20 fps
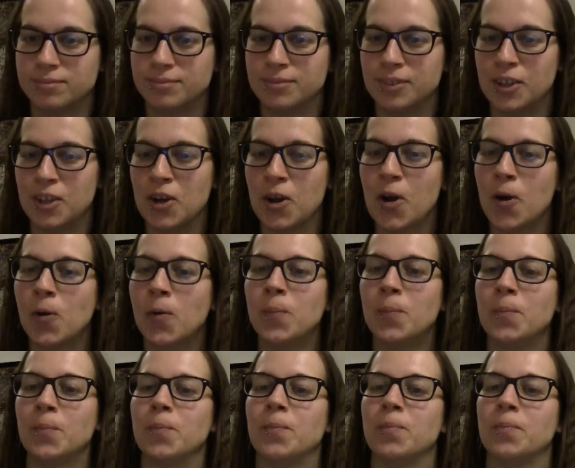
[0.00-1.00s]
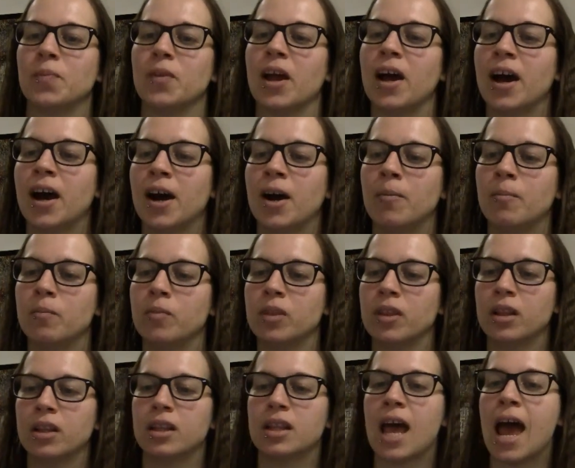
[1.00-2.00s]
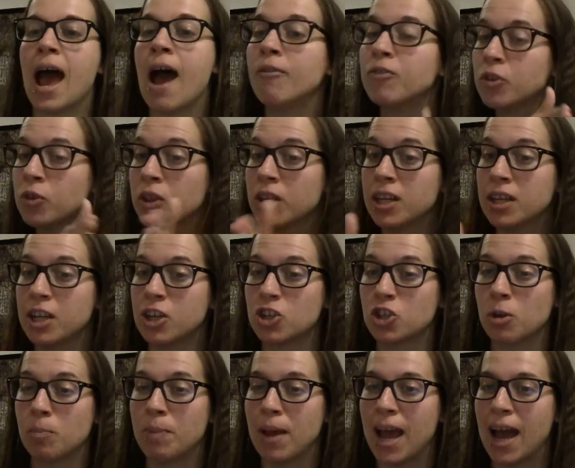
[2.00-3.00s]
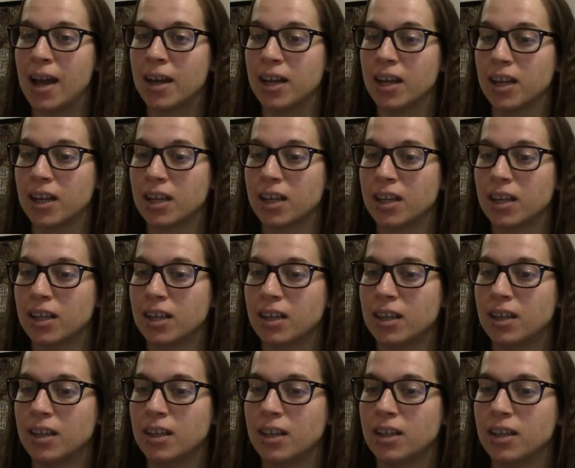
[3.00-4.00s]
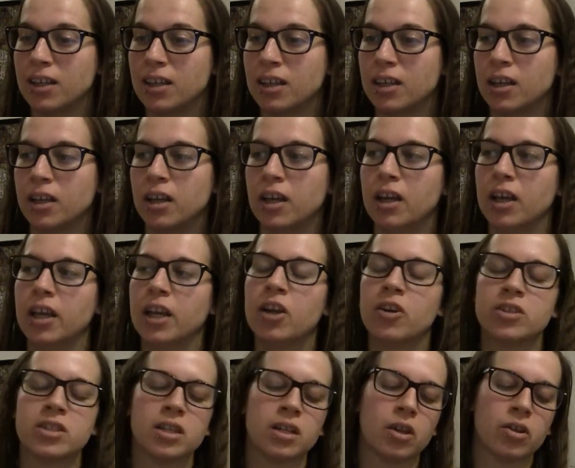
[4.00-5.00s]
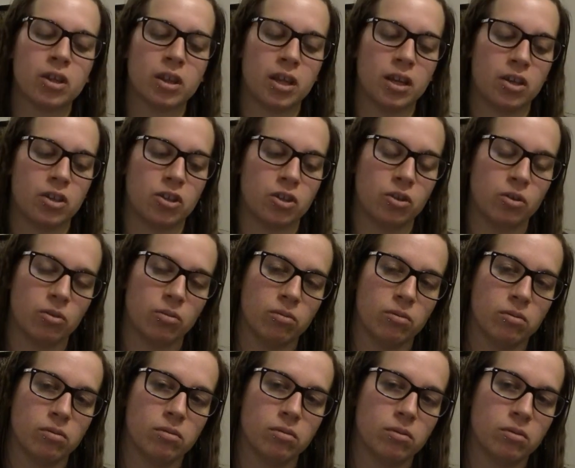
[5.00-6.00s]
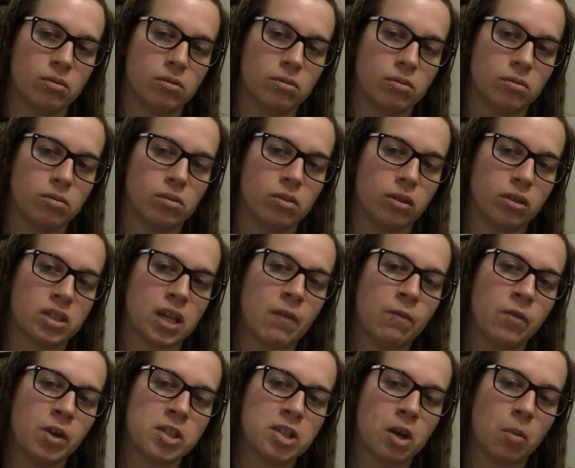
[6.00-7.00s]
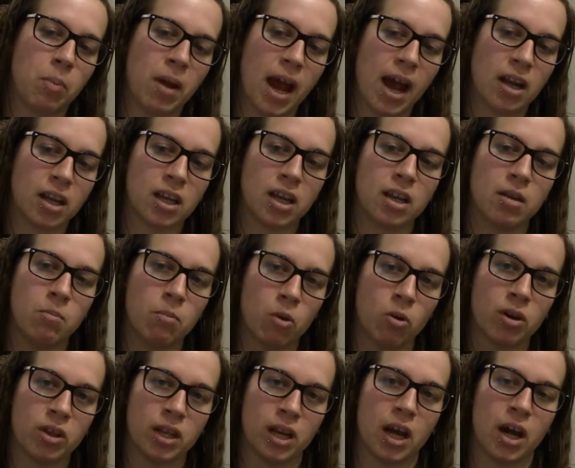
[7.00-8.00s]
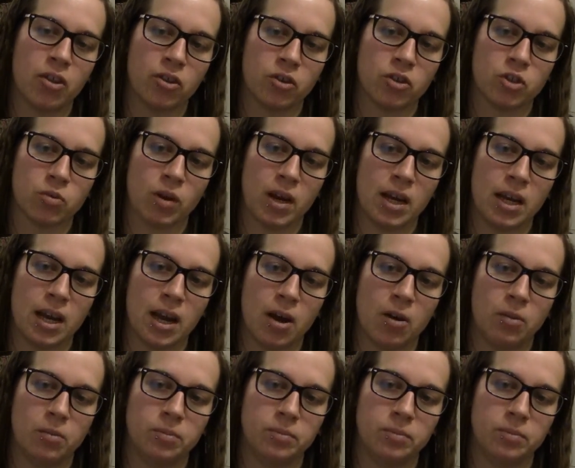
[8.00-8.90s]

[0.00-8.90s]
You know? After the initial panic. Here's another thing too. Some of us are panicking more than others right now.